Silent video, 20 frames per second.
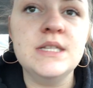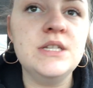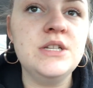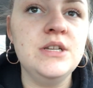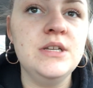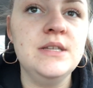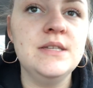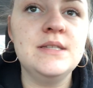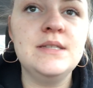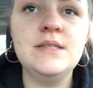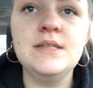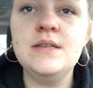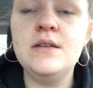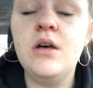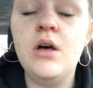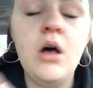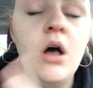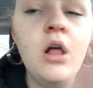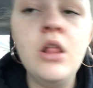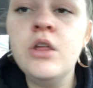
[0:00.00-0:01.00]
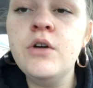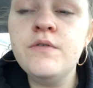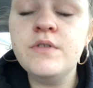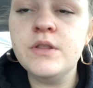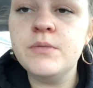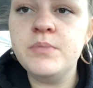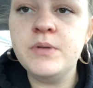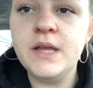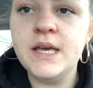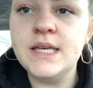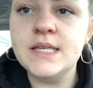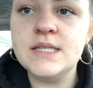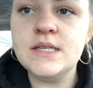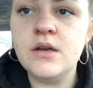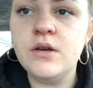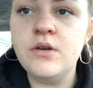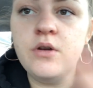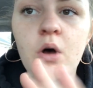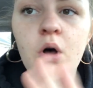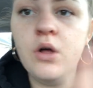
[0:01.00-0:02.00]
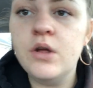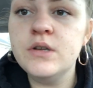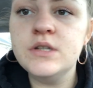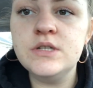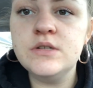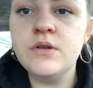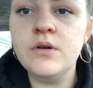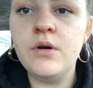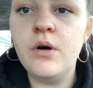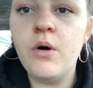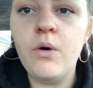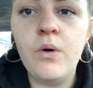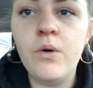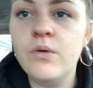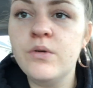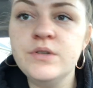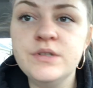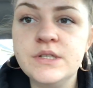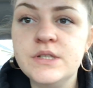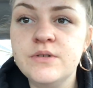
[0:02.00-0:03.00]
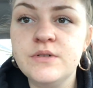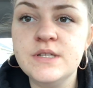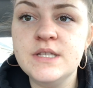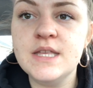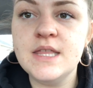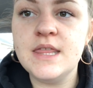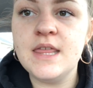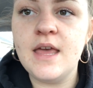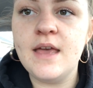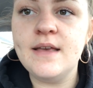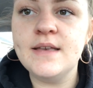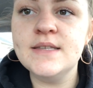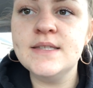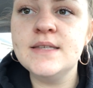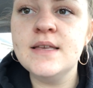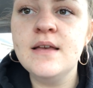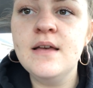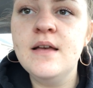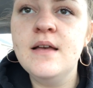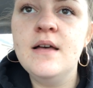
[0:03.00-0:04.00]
She's all over the place on all sorts of things.